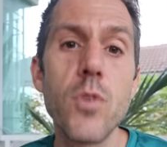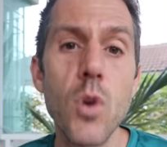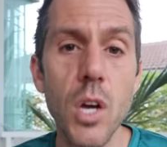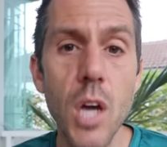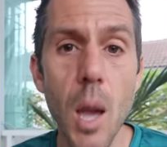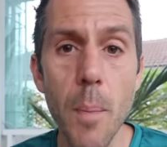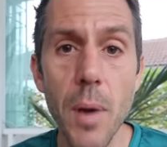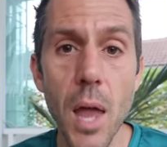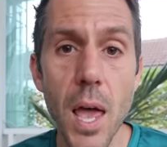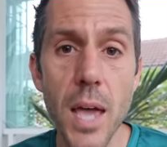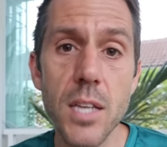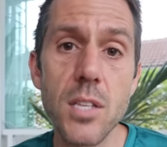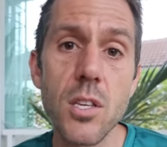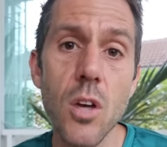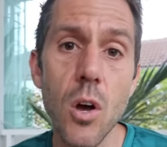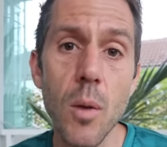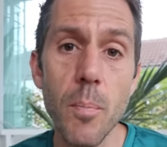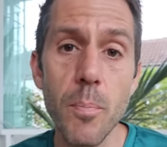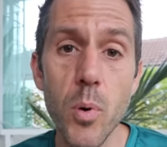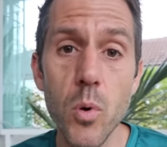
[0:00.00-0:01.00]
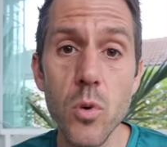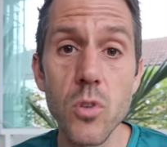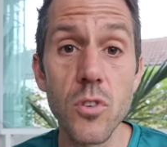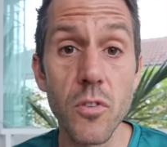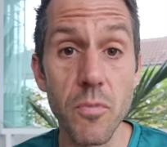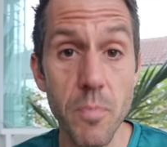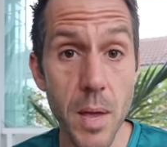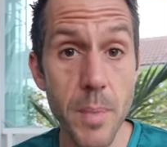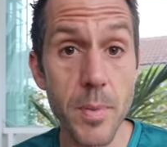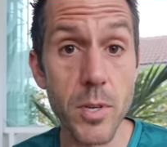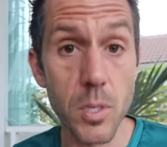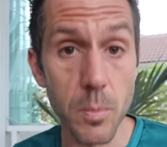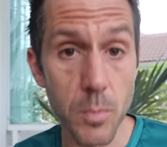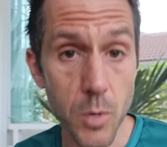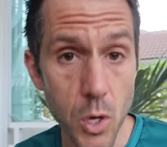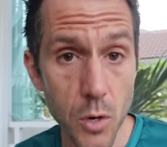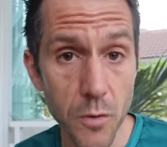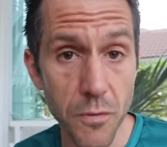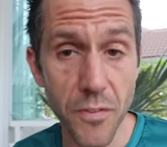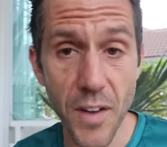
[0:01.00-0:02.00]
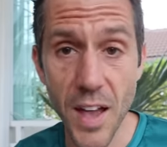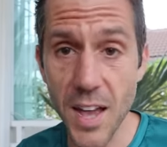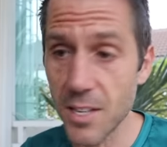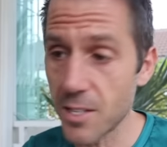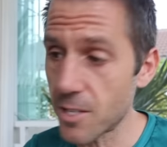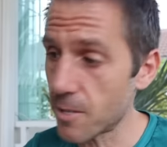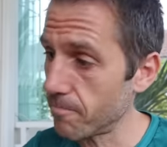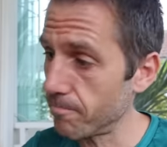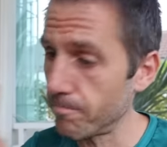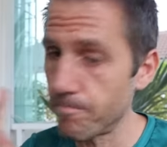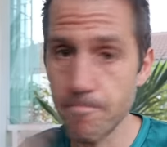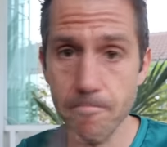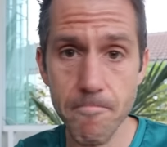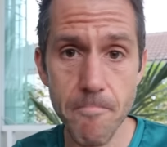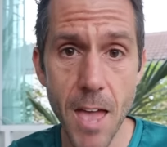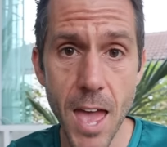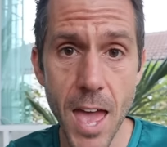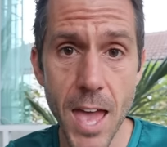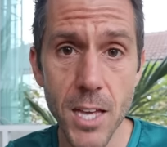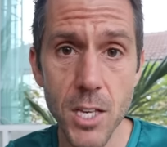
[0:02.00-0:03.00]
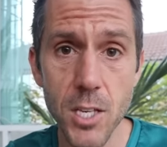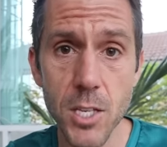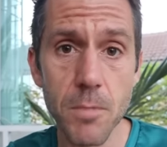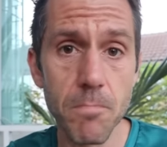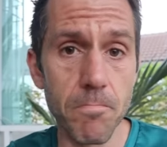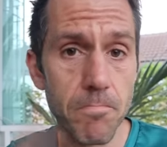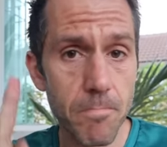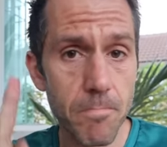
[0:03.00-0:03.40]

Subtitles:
you a couple of examples of maybe some good fats. Eggs,